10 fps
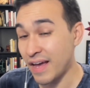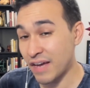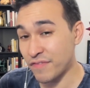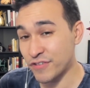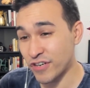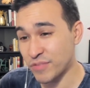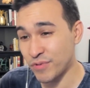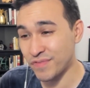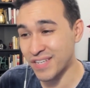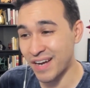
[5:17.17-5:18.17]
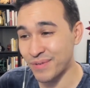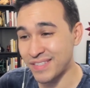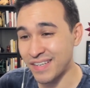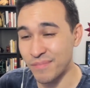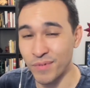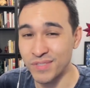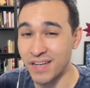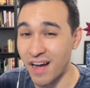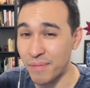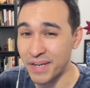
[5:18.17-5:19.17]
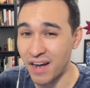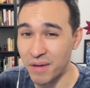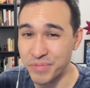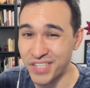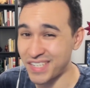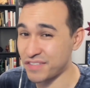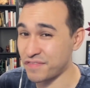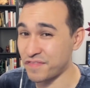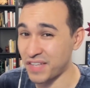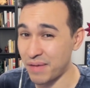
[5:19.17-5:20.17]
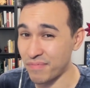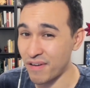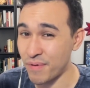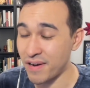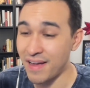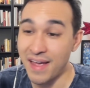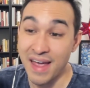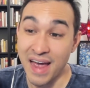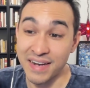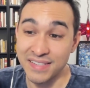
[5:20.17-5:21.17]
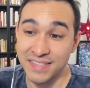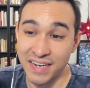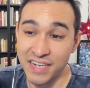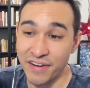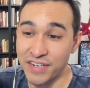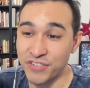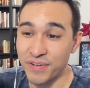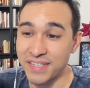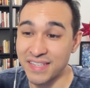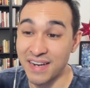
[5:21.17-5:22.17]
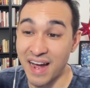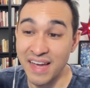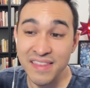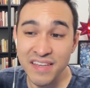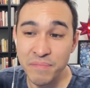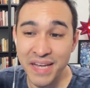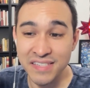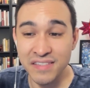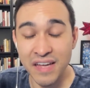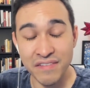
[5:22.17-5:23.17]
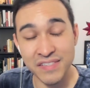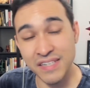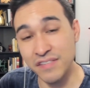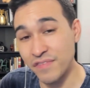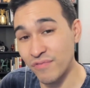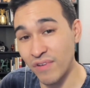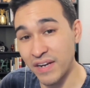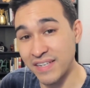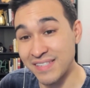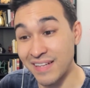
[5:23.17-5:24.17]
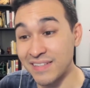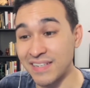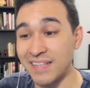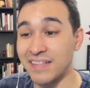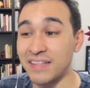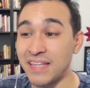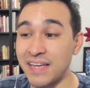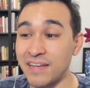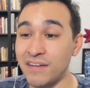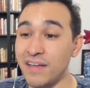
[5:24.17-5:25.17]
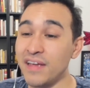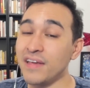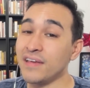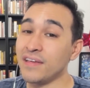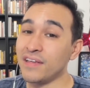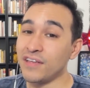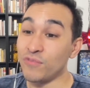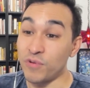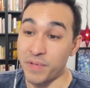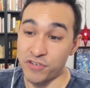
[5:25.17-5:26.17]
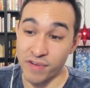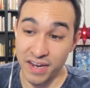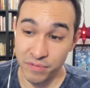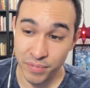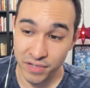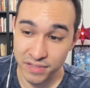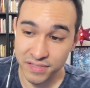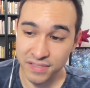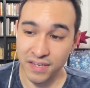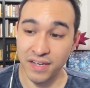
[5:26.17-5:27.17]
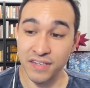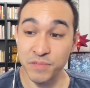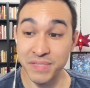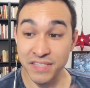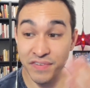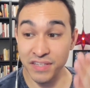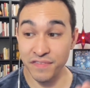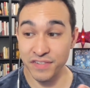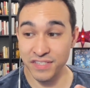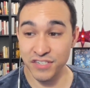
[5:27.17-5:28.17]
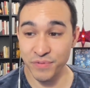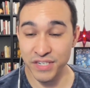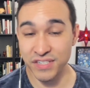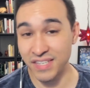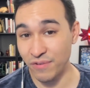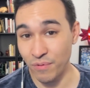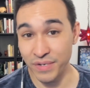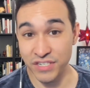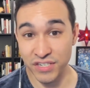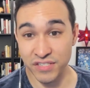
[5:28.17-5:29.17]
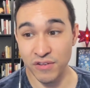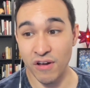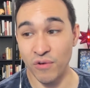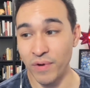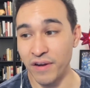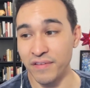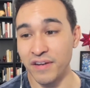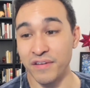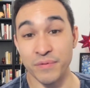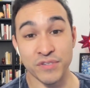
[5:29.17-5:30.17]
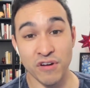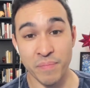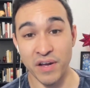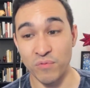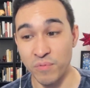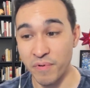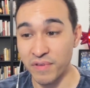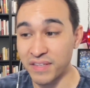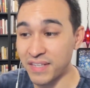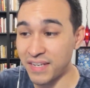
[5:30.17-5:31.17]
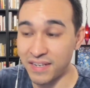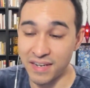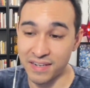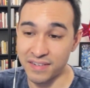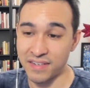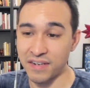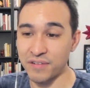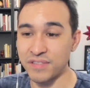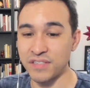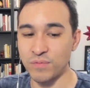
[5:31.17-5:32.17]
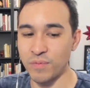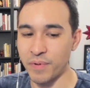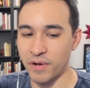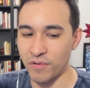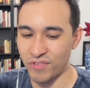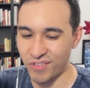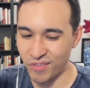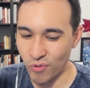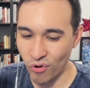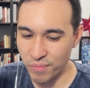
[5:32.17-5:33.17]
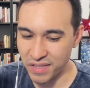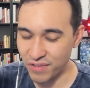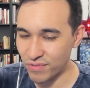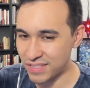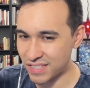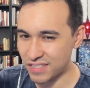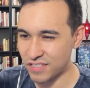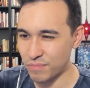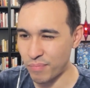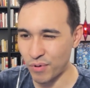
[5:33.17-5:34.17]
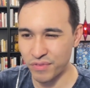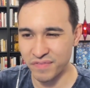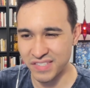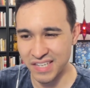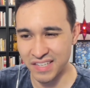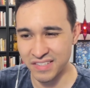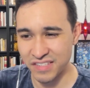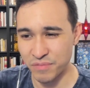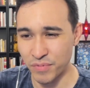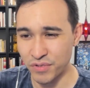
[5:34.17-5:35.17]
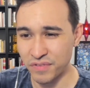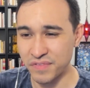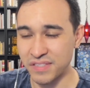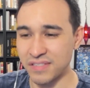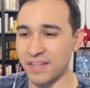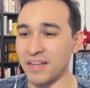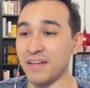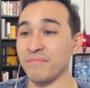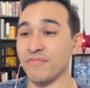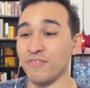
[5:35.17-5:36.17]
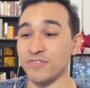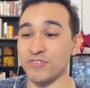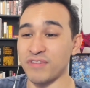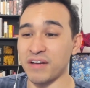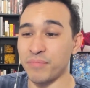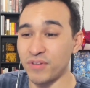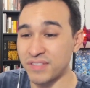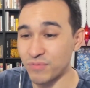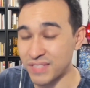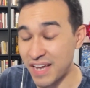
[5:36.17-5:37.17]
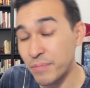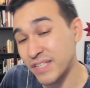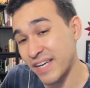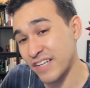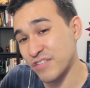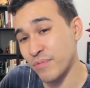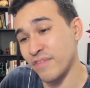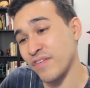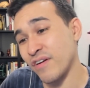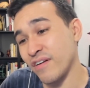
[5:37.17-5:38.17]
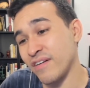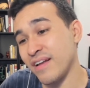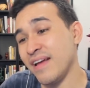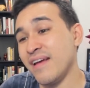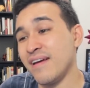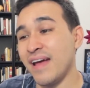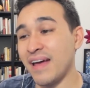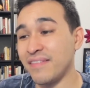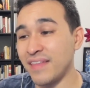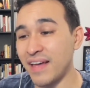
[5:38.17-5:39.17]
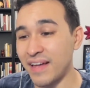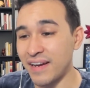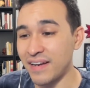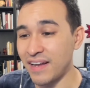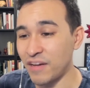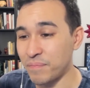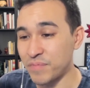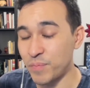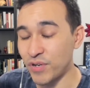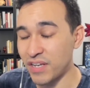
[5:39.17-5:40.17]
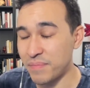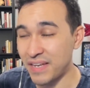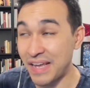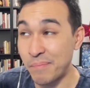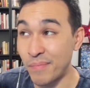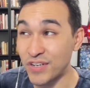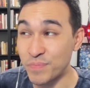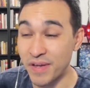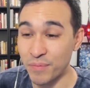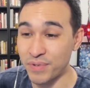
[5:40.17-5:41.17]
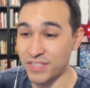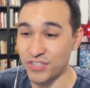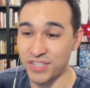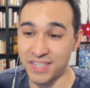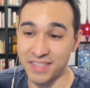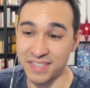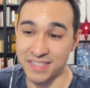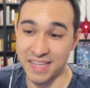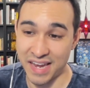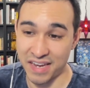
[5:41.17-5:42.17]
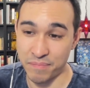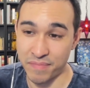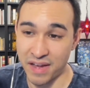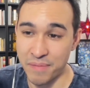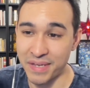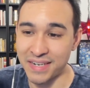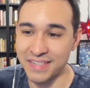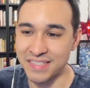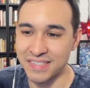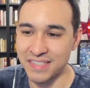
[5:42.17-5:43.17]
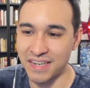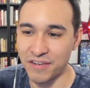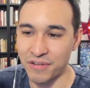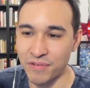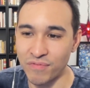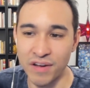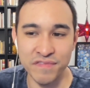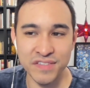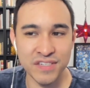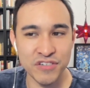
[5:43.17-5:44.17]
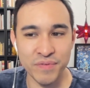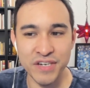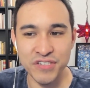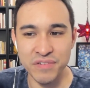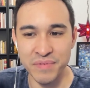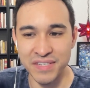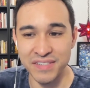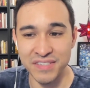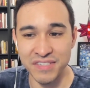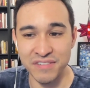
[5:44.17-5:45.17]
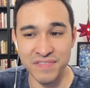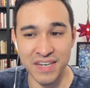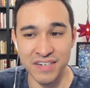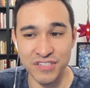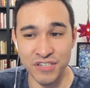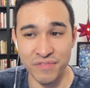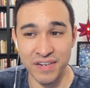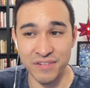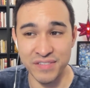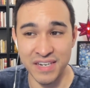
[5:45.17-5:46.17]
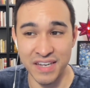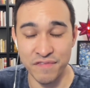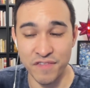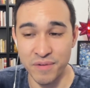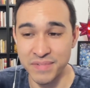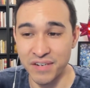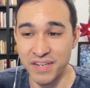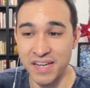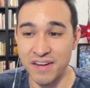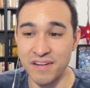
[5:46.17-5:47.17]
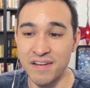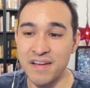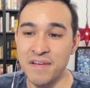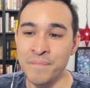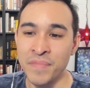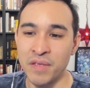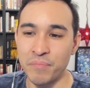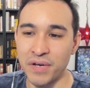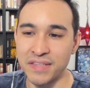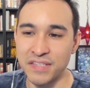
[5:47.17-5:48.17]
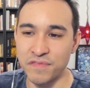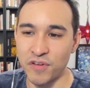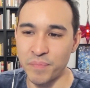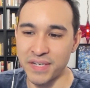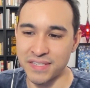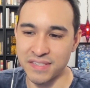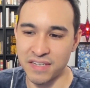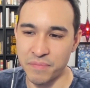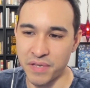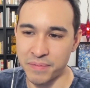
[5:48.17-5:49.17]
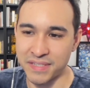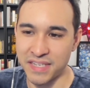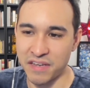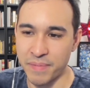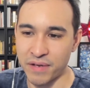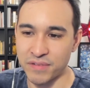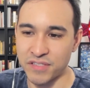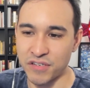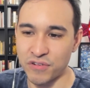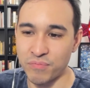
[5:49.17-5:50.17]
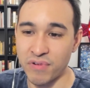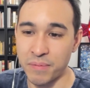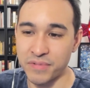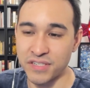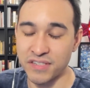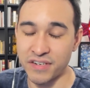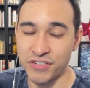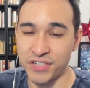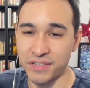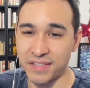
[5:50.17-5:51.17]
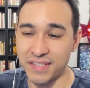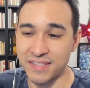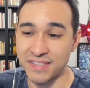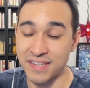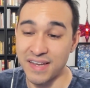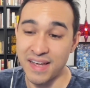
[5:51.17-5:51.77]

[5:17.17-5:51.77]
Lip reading: And for charge moves, I would say the most common option is Flamethrower, and a secondary choice that I think makes a lot of sense if you're running Salandit in the lead would be Dragon Pulse, specifically for situations like what we just saw, where he was caught by a Wooper in the lead, and since Wooper normally resists both of Salandit's moves, throws the Dragon Pulse, was able to catch him off guard, and that helped put him in a much better position in this game. I mean, it's a rough situation because you've got a Chikorita who's going to get farmed down here, but this Vulpix isn't going to be able to take him out, so probably just going to shield this.